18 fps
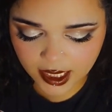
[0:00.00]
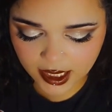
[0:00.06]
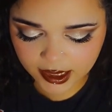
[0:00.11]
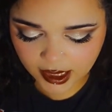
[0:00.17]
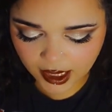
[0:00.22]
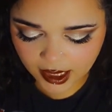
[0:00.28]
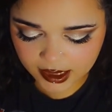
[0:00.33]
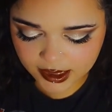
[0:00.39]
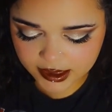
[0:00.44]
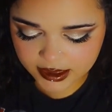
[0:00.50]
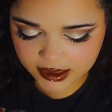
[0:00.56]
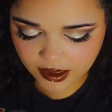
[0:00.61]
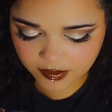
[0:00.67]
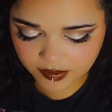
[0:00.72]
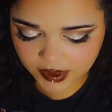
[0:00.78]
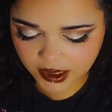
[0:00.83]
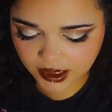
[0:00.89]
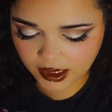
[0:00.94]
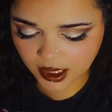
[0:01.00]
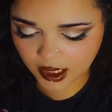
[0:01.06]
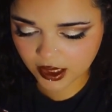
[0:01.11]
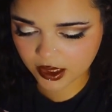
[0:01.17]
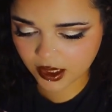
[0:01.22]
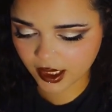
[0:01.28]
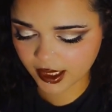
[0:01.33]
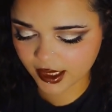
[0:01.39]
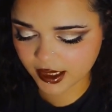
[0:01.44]
And that is something
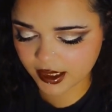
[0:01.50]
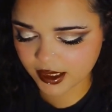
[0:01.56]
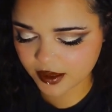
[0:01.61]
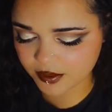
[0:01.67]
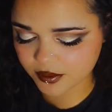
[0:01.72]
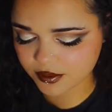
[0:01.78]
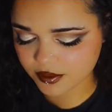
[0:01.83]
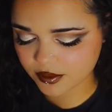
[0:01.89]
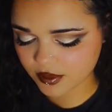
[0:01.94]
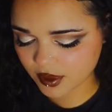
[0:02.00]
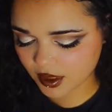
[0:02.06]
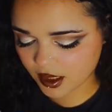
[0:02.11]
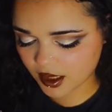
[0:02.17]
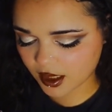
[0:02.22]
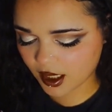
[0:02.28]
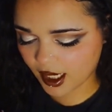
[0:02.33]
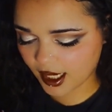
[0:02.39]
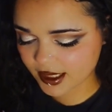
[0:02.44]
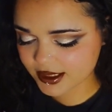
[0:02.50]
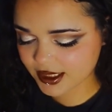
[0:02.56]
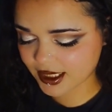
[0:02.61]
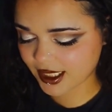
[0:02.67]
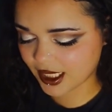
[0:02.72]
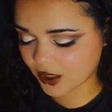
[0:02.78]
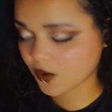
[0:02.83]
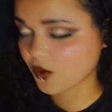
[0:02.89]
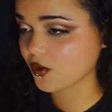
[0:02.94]
that, like, as
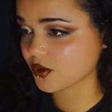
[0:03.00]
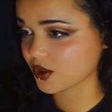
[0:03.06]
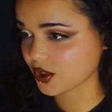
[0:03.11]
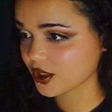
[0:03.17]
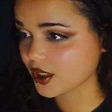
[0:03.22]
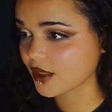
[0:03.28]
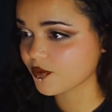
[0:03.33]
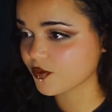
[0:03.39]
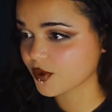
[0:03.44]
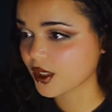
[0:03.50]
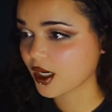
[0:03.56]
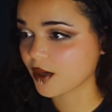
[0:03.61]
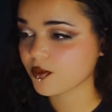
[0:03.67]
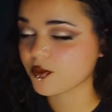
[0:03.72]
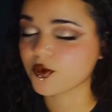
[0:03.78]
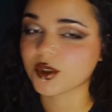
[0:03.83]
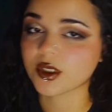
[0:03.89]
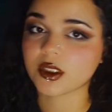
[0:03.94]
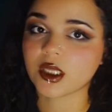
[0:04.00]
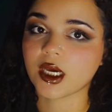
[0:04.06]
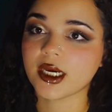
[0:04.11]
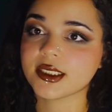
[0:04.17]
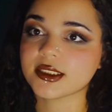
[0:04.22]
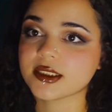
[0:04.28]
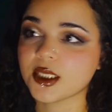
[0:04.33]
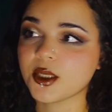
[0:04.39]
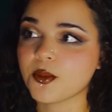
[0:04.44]
I got older, I'm, I'm
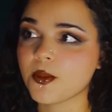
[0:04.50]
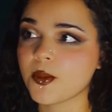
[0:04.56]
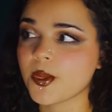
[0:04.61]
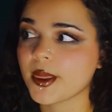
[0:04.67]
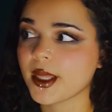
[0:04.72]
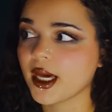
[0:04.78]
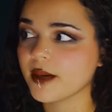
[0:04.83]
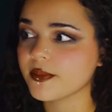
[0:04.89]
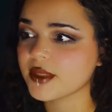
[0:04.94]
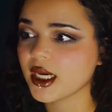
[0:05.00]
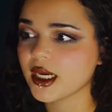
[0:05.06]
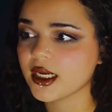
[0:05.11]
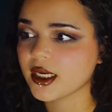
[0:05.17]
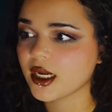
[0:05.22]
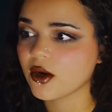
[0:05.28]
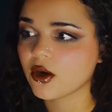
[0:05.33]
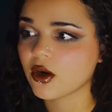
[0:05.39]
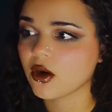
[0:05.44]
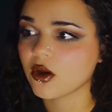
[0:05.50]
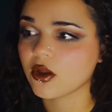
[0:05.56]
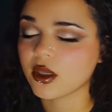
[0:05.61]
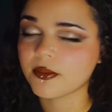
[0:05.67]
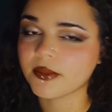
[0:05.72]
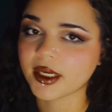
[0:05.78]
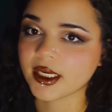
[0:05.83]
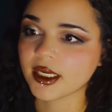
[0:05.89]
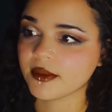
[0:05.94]
realizing I'm not an
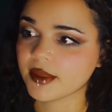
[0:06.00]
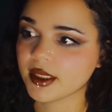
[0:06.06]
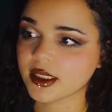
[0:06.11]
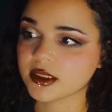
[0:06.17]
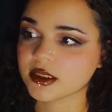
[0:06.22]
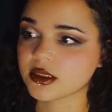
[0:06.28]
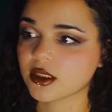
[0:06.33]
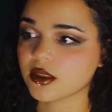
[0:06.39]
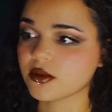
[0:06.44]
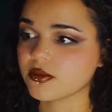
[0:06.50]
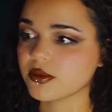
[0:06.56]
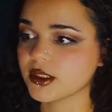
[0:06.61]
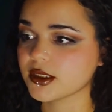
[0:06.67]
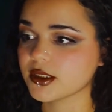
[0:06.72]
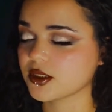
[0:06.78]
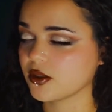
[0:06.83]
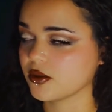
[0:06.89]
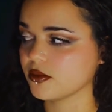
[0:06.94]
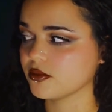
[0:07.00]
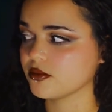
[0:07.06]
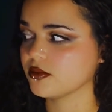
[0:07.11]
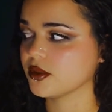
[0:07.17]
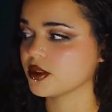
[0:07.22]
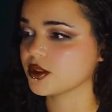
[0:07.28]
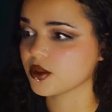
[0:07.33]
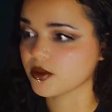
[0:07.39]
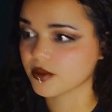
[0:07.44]
alcoholic by any means, so please don't
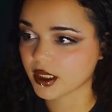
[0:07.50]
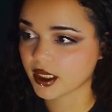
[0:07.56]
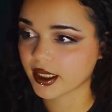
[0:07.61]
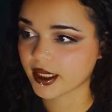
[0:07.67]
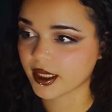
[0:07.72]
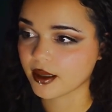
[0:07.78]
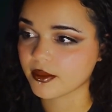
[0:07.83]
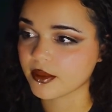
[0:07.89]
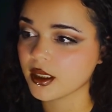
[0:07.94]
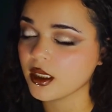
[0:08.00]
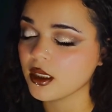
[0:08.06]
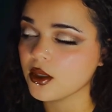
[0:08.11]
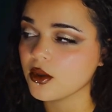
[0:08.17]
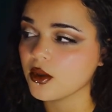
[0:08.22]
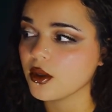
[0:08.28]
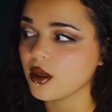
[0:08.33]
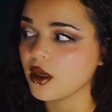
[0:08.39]
assume that I am.